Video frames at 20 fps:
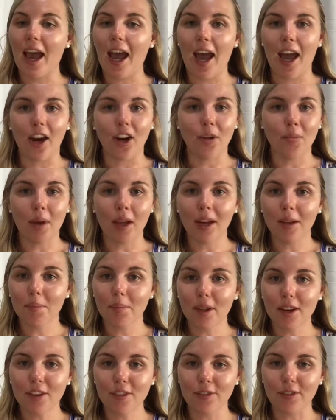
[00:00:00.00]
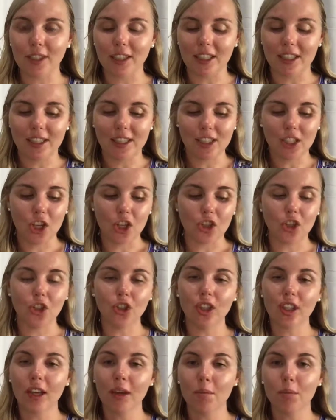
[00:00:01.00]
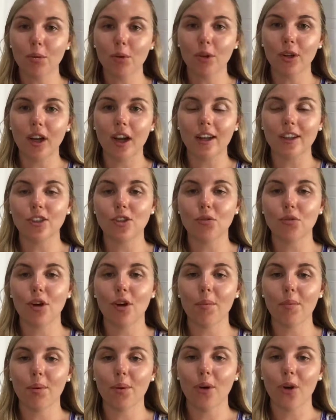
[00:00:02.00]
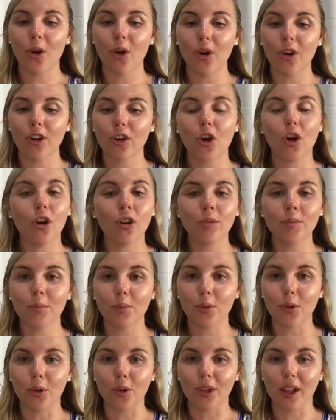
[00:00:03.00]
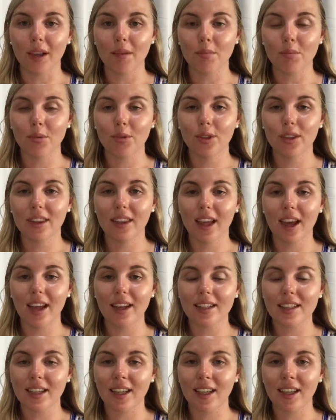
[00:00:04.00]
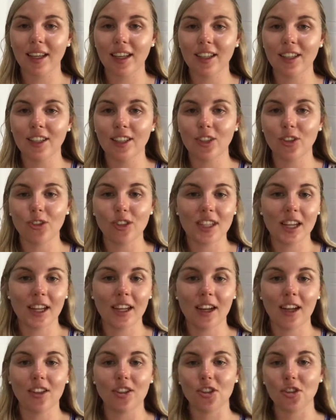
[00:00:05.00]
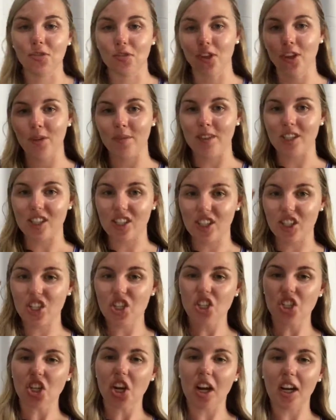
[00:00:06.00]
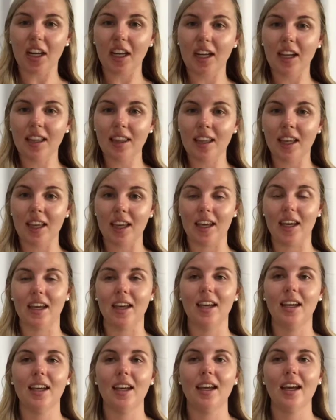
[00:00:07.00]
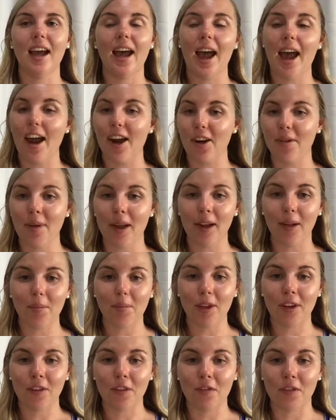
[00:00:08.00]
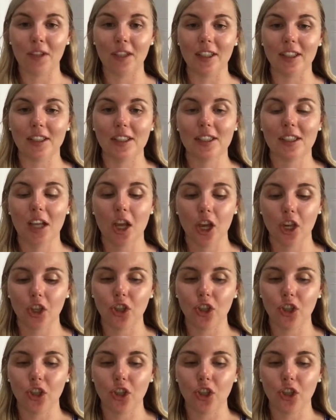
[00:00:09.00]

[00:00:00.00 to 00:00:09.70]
Aromatic benefits. You can put a drop on a cotton ball and put that in your teenager's room and just chuck it in there. Aromatic benefits.